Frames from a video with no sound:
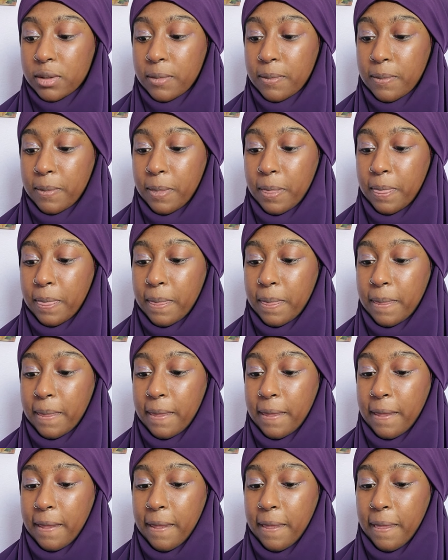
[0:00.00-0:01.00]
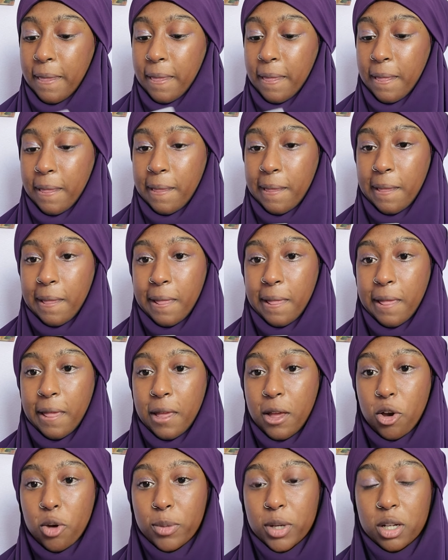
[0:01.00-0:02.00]

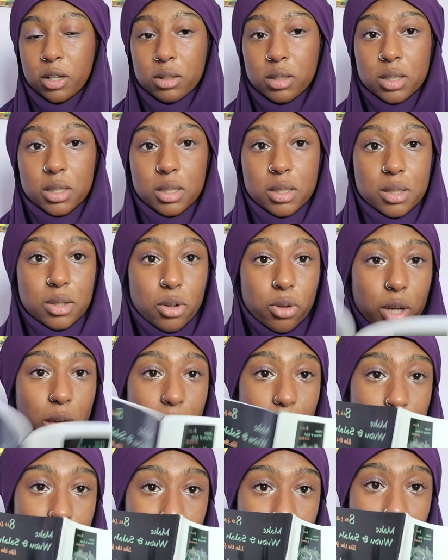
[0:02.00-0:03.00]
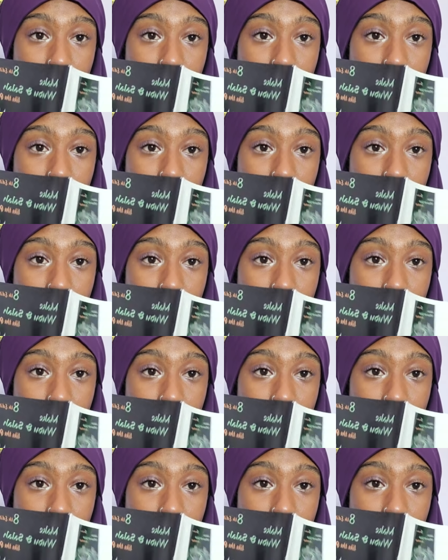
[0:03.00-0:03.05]
Oh my god, this is, okay.